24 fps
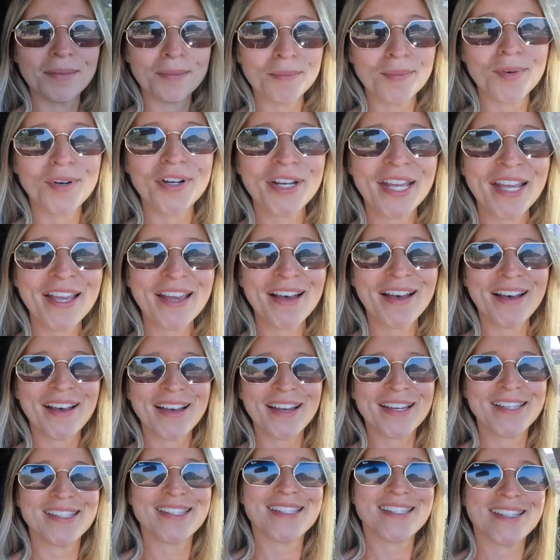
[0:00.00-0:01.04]
Morning
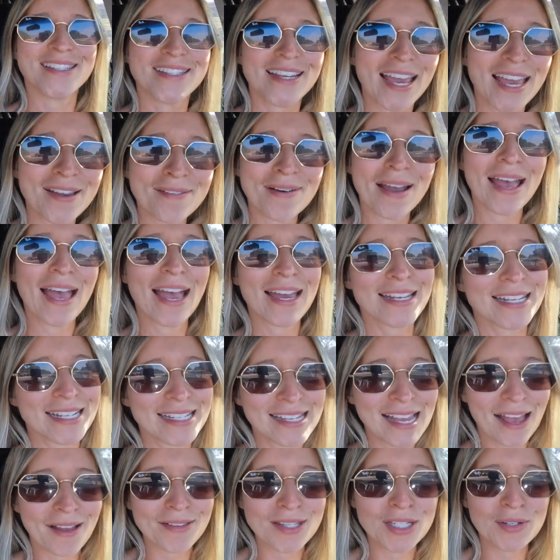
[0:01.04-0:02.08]
guys, today we're heading
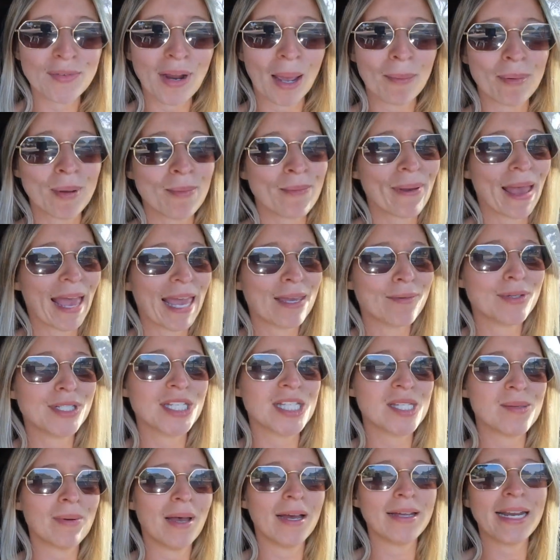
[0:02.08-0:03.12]
down to Rapa Bay, which
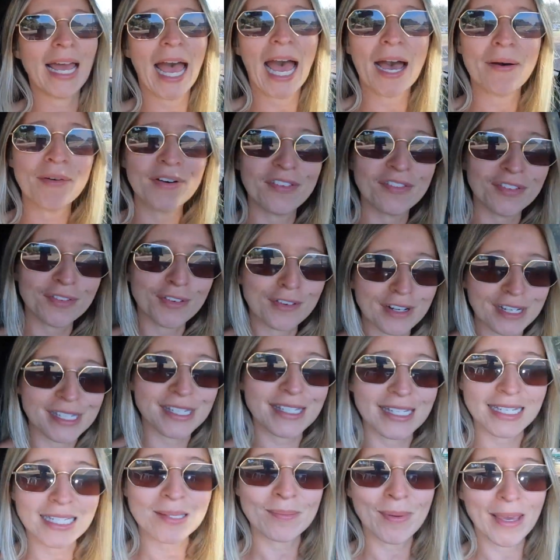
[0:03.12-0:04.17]
is about an hour from Christie's